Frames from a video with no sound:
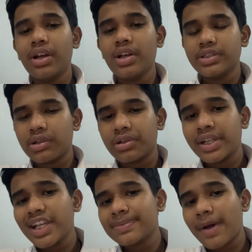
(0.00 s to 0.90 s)
So
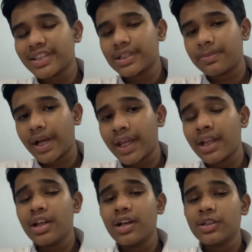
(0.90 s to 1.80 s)
days passed by.
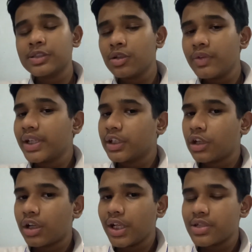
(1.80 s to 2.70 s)
Snow White did
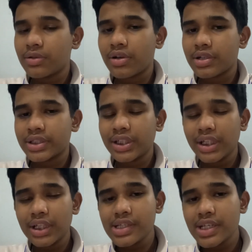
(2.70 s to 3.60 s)
all the chores.
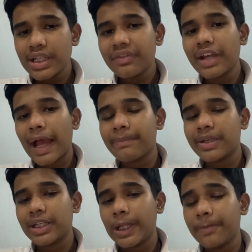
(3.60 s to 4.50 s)
She lived
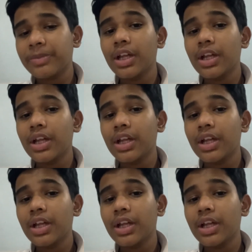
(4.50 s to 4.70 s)
happily.